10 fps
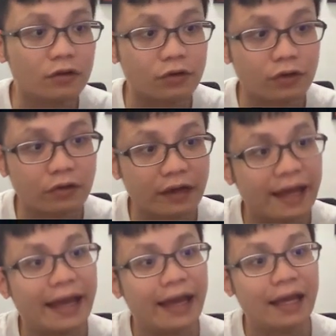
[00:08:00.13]
grow
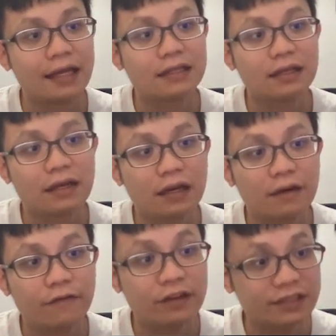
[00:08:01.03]
at
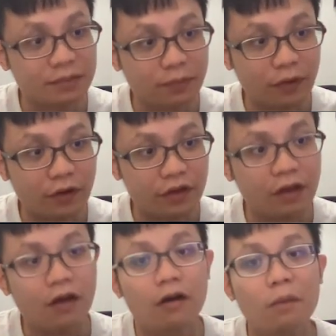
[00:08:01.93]
freezing point
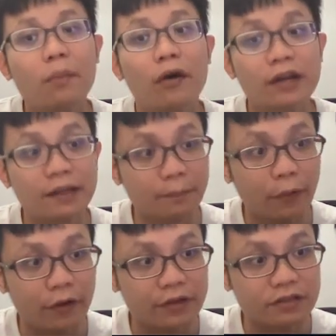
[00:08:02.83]
or boiling
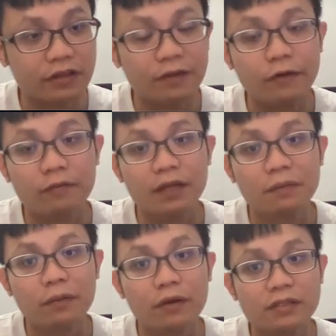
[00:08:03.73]
point, so it will be
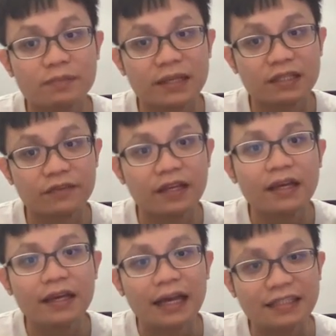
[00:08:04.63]
more specific.
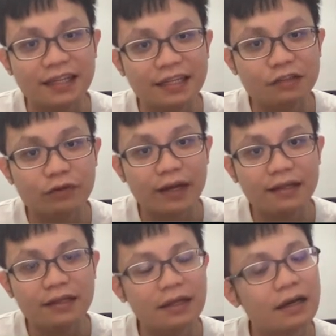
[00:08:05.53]
Actually, this
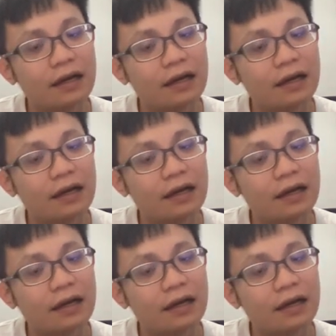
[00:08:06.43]
one